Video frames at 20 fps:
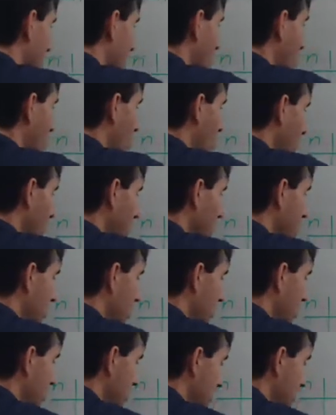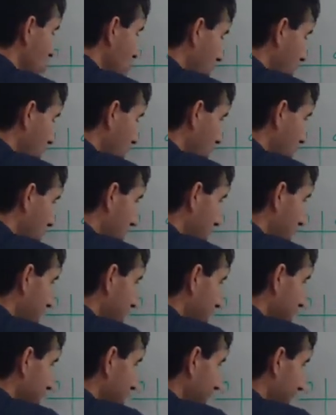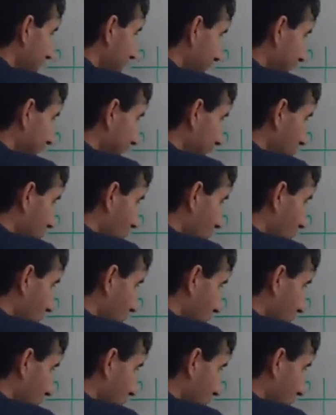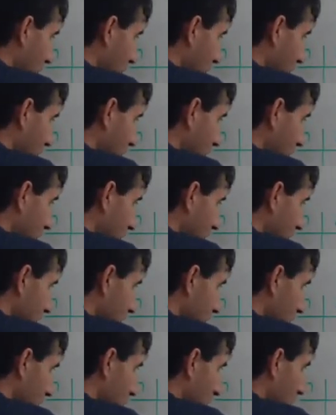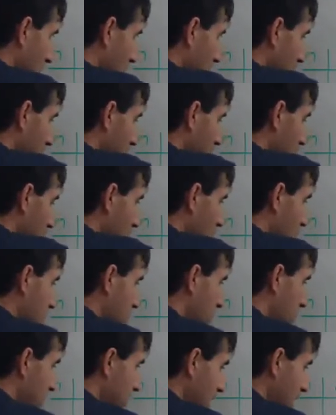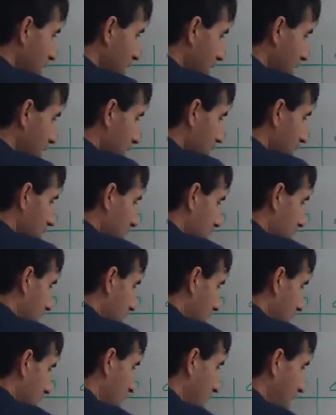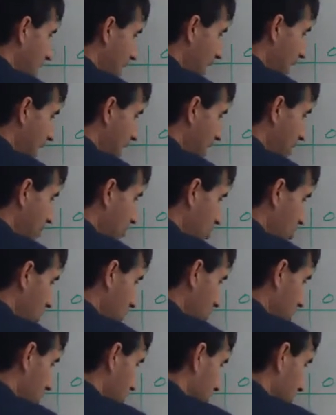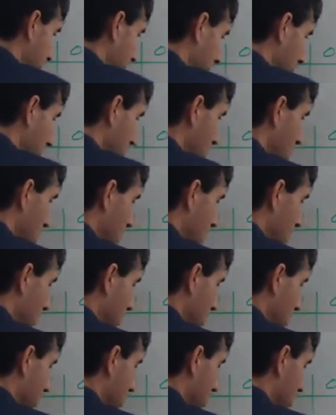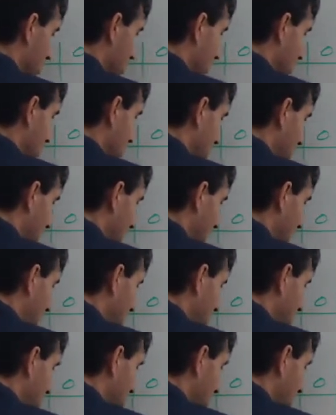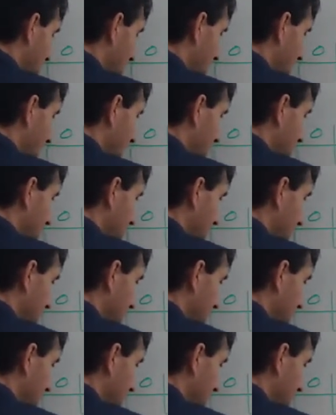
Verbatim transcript: One cubed is one, but then I'm going to add one to it to get two. Two cubed is eight, and then I add one to it. So Kyle is right.